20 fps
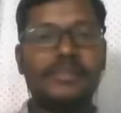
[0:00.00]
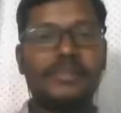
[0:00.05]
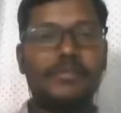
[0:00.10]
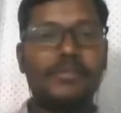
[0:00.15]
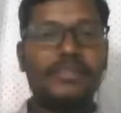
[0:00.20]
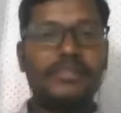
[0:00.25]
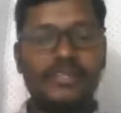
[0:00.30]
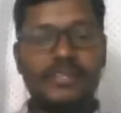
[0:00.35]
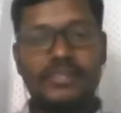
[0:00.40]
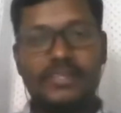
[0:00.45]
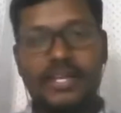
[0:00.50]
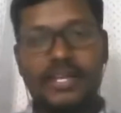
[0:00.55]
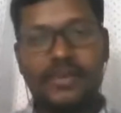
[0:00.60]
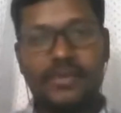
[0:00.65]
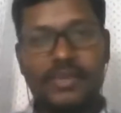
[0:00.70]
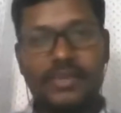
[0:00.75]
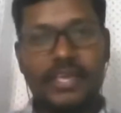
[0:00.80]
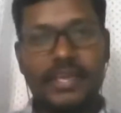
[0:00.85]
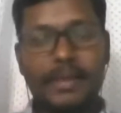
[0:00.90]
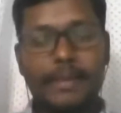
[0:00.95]
Some may say they are,
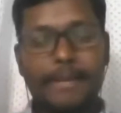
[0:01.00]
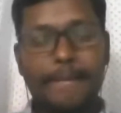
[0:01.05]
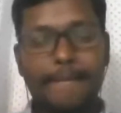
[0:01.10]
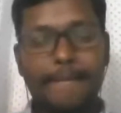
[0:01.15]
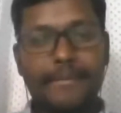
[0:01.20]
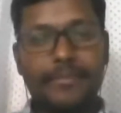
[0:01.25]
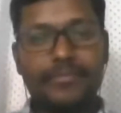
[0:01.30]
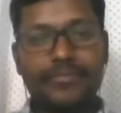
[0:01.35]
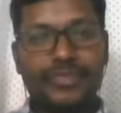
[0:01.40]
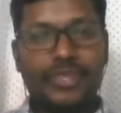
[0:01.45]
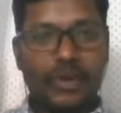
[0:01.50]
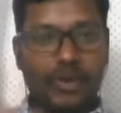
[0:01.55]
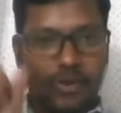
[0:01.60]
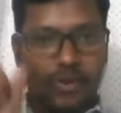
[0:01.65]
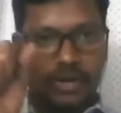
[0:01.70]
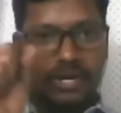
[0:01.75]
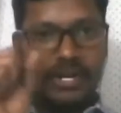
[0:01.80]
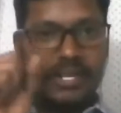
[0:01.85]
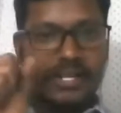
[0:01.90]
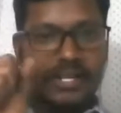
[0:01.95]
okay,
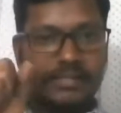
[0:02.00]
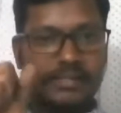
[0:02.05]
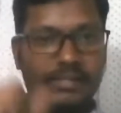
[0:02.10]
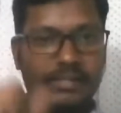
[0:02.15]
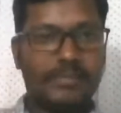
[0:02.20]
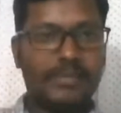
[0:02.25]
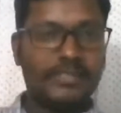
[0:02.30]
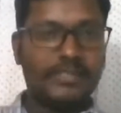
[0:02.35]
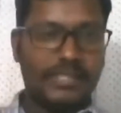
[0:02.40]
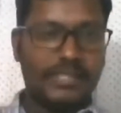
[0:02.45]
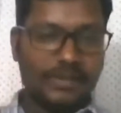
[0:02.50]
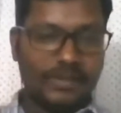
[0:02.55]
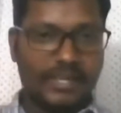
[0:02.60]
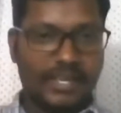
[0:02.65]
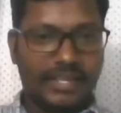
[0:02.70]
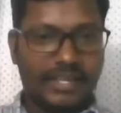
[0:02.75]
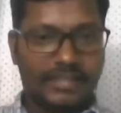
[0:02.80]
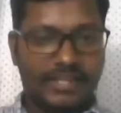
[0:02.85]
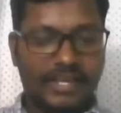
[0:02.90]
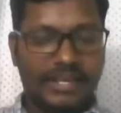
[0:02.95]
holding. Some may say,
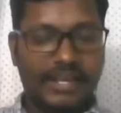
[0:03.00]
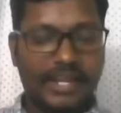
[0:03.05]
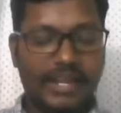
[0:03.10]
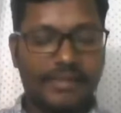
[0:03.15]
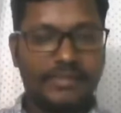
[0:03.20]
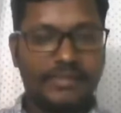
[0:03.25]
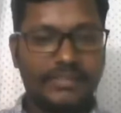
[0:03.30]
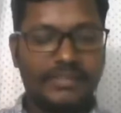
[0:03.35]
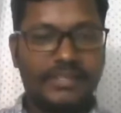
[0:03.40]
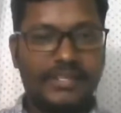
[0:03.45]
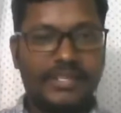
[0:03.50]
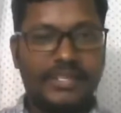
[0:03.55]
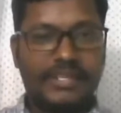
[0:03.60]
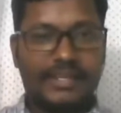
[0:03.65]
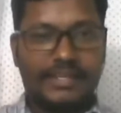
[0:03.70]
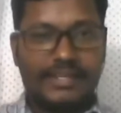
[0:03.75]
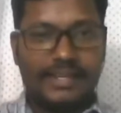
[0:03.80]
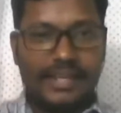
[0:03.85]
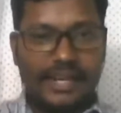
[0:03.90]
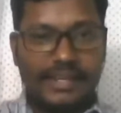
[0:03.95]
okay, they are having
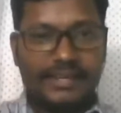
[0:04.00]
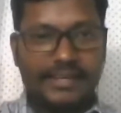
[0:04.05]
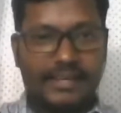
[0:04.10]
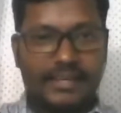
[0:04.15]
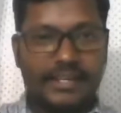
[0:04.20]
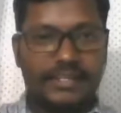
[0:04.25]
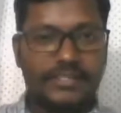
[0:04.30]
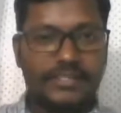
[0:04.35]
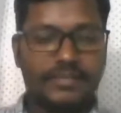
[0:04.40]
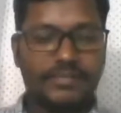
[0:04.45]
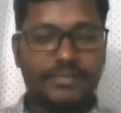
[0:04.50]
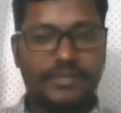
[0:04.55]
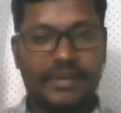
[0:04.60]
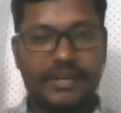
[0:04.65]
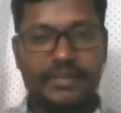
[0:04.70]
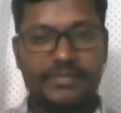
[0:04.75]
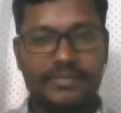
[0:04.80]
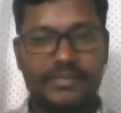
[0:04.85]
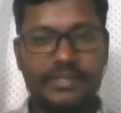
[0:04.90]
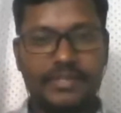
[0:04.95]
a tight relationship kind
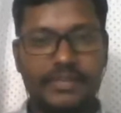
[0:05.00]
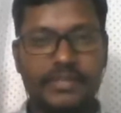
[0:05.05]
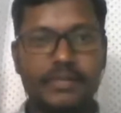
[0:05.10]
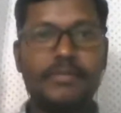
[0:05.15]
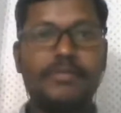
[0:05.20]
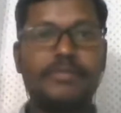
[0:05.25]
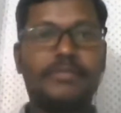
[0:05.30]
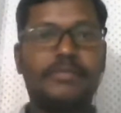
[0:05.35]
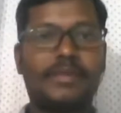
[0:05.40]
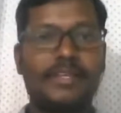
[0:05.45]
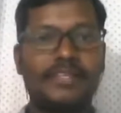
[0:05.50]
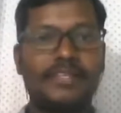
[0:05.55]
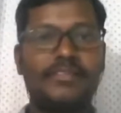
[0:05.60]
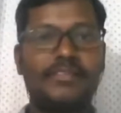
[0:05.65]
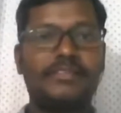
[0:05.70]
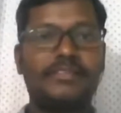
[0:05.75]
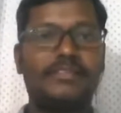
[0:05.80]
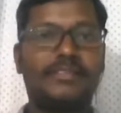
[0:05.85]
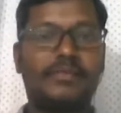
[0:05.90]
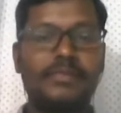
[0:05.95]
of a thing. They may be
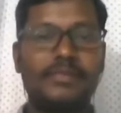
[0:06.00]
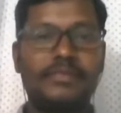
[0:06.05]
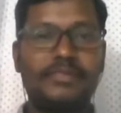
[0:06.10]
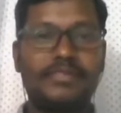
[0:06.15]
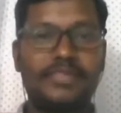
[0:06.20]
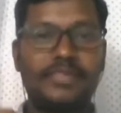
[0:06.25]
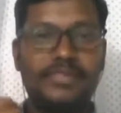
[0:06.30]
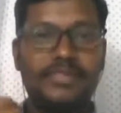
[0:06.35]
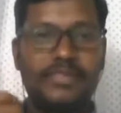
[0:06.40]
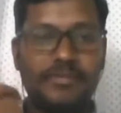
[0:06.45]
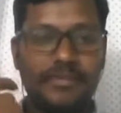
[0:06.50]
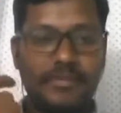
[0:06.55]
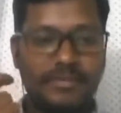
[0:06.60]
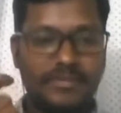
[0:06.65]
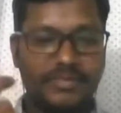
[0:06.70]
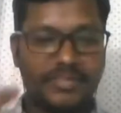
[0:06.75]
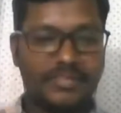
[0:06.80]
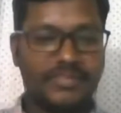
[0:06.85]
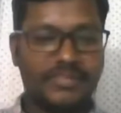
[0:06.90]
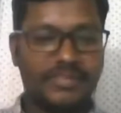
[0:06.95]
brothers. Some may be say they may be
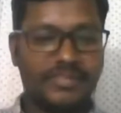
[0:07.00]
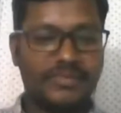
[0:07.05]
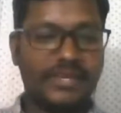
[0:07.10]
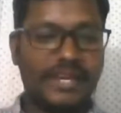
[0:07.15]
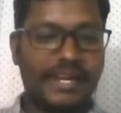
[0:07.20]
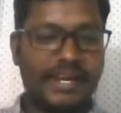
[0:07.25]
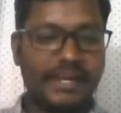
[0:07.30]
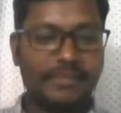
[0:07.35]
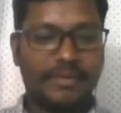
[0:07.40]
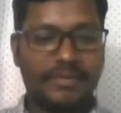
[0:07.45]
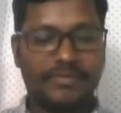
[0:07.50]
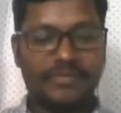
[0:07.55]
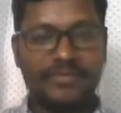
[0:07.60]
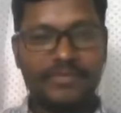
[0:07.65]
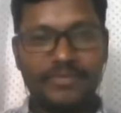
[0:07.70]
sisters. You getting me?